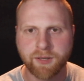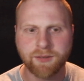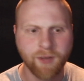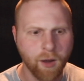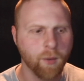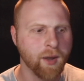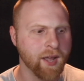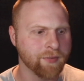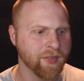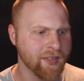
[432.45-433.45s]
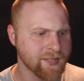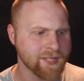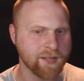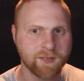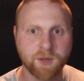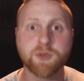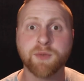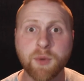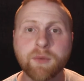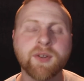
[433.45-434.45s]
But no, at hindsight,
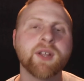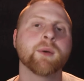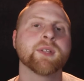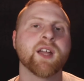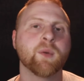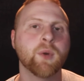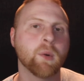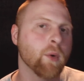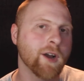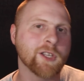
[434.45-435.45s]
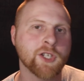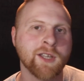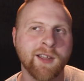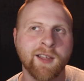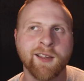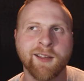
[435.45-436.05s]
there's a few videos that I rewatch.